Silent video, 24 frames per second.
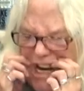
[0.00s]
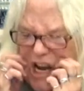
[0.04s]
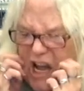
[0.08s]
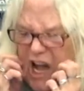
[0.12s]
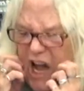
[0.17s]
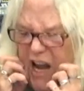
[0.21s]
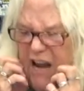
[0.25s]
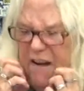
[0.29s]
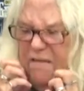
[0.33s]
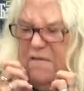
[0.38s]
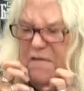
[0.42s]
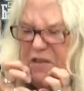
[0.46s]
a
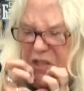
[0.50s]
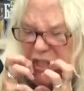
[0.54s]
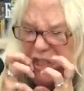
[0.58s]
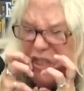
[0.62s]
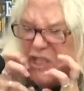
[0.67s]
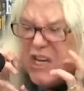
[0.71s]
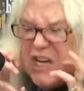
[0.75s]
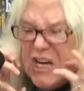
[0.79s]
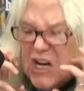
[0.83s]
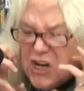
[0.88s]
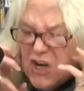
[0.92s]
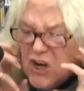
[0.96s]
kind of
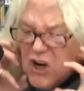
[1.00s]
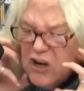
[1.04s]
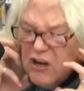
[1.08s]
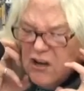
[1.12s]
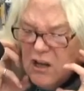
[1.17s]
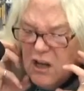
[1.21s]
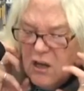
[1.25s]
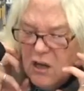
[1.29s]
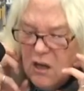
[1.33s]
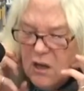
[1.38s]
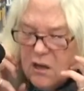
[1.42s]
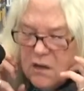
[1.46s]

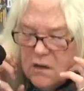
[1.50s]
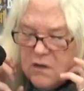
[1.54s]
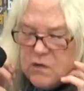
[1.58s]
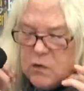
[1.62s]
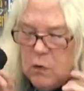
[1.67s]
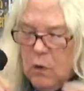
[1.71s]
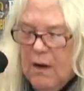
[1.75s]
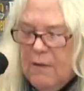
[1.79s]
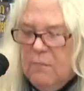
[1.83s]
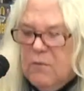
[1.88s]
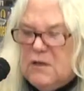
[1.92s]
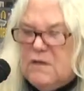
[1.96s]
sneer,
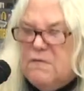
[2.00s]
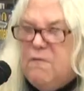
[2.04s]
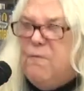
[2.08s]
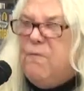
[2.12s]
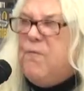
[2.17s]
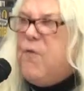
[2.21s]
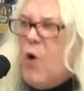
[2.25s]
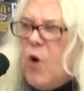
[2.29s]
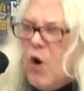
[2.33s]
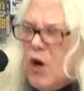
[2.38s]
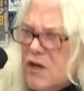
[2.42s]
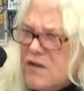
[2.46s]
so I was
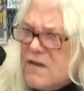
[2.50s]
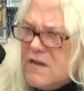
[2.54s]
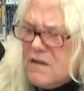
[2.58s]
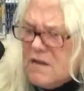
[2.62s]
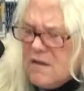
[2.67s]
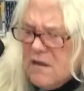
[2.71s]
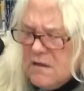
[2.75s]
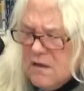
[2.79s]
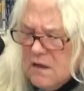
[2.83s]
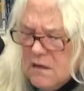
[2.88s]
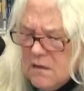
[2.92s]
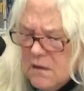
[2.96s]

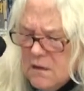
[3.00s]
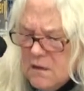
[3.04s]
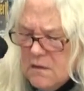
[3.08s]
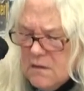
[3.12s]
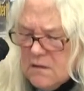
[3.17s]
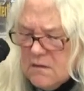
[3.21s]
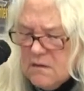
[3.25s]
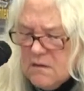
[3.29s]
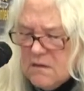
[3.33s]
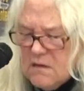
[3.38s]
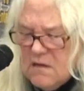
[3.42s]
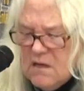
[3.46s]
forced
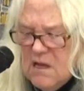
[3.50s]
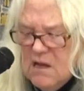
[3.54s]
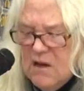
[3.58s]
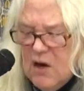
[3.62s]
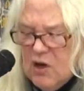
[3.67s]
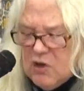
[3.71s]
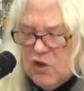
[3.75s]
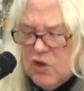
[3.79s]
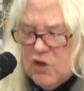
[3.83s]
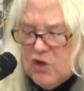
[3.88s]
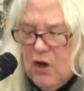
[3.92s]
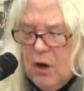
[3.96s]
to see
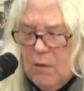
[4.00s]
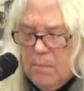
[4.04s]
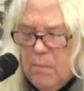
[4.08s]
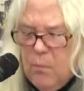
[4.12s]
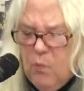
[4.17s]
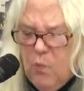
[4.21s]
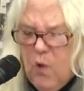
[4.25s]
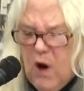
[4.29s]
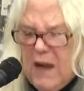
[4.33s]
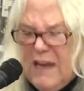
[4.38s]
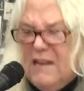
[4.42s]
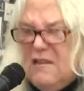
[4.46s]
their sharp
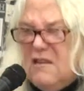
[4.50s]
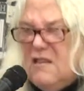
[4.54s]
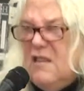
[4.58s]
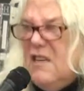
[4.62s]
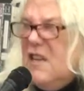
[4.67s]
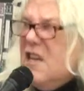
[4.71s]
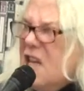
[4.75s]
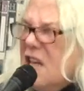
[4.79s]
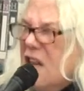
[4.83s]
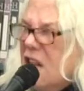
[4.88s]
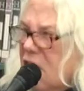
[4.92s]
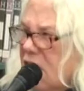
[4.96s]
white
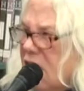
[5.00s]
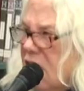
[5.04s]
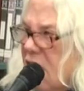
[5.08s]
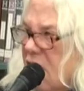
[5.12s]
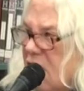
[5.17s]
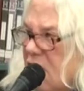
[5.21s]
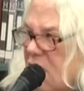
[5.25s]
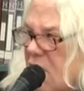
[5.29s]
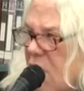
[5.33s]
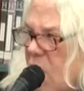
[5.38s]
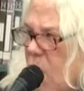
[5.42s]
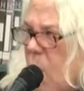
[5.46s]
teeth
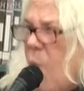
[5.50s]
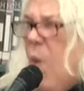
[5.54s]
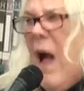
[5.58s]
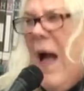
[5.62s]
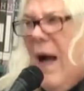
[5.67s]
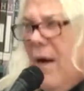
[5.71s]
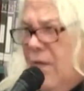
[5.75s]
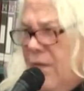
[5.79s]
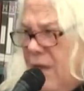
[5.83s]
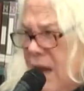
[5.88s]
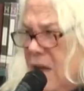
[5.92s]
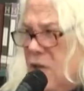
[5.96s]

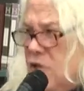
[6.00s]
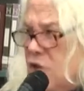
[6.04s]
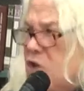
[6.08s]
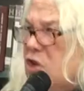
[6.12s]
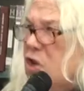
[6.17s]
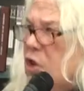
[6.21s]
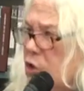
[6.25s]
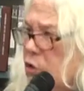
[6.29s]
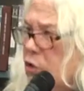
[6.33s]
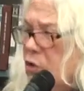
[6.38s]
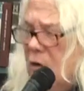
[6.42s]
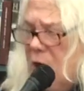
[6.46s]
while they
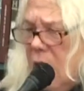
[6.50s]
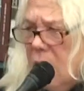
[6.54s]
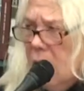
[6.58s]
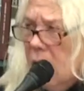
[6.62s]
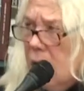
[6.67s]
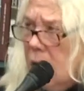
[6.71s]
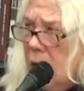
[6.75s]
chewed.